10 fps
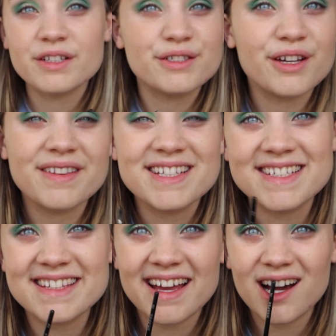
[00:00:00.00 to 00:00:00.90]
So this
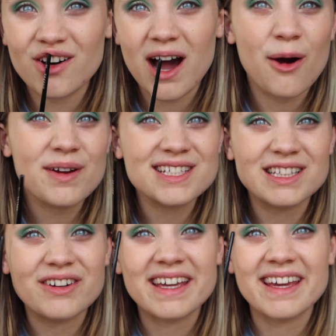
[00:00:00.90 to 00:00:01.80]
is now how it is
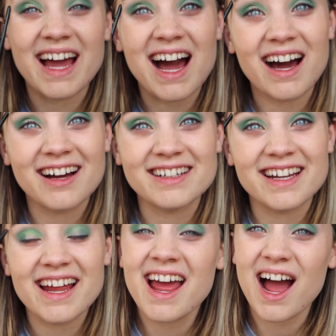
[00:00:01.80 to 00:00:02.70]
looking, and
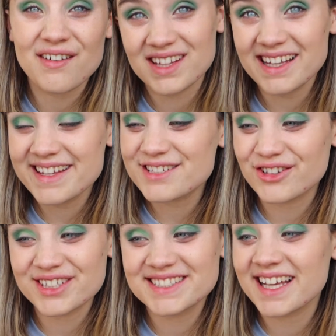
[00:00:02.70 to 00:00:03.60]
I really like these
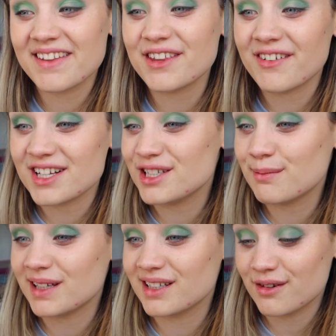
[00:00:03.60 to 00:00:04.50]
colours together. They're actually
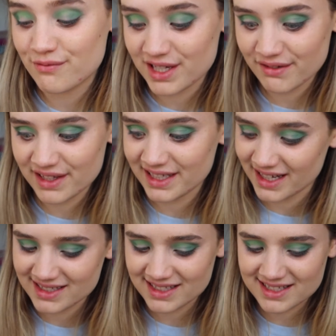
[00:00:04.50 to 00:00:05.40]
blending really, really
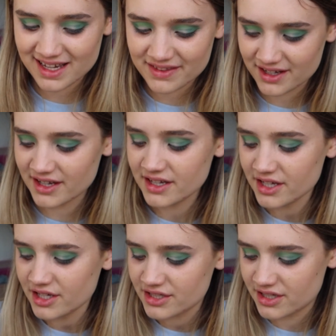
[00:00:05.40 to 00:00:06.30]
nicely together.
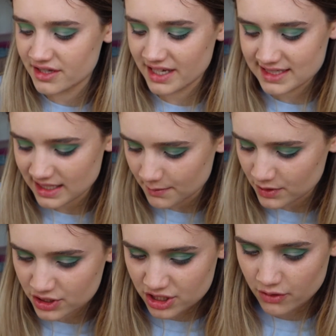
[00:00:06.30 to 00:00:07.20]
So the next thing I'm
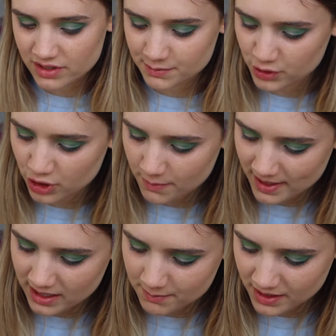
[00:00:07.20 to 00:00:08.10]
going to do is I'm going to go
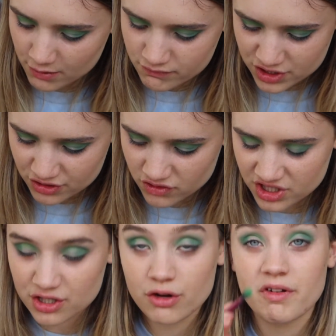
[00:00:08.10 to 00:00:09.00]
back in with that original
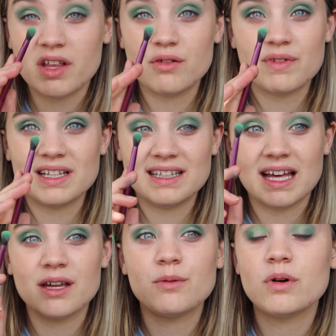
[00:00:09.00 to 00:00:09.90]
shade of green, the really
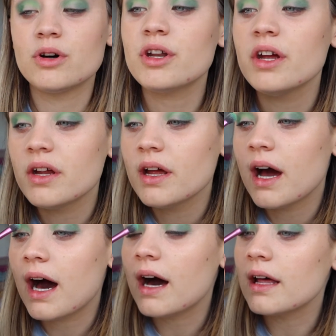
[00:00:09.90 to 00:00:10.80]
light one,
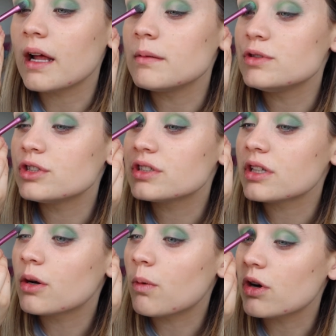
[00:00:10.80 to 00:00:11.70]
and I'm just going
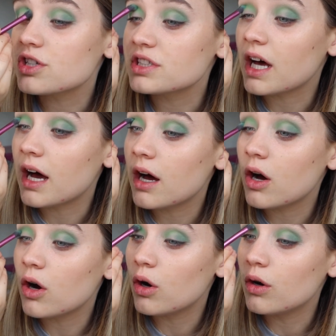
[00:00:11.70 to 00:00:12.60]
to wash that
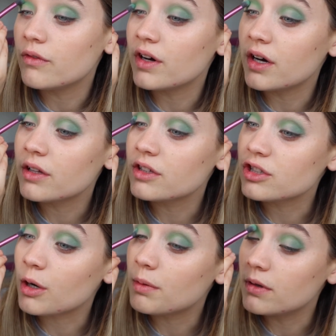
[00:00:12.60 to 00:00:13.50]
over the
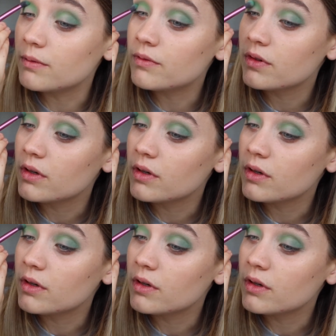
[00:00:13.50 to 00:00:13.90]
top of